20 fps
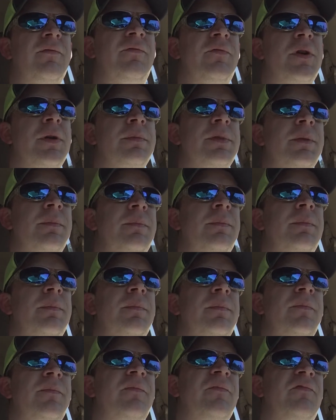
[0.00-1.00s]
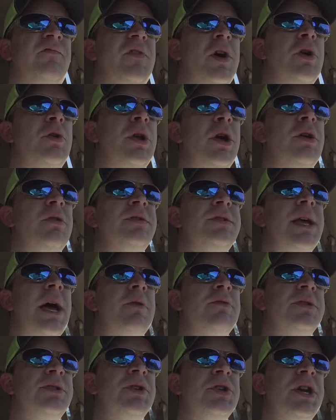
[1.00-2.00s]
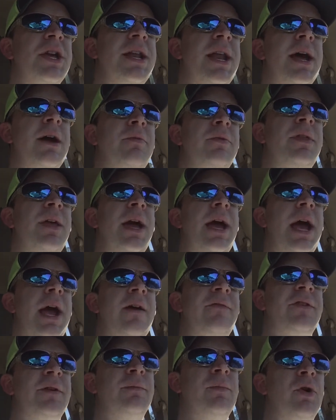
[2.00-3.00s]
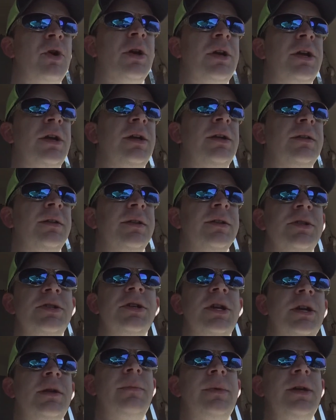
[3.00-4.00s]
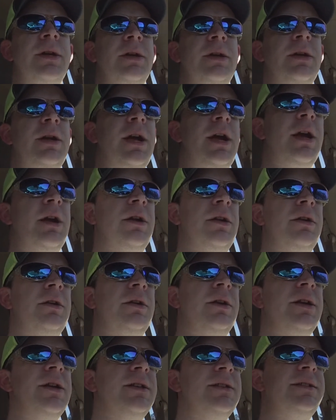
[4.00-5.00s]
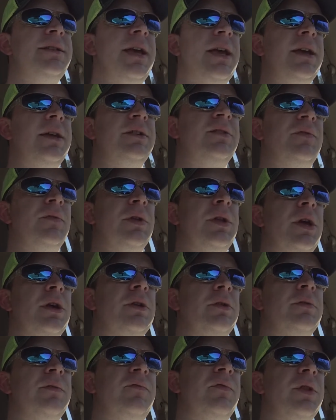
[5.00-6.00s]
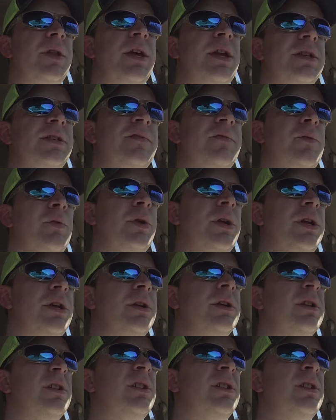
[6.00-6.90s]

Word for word: from the photos I was looking at with the aftermarket legitimate air intakes for the S40,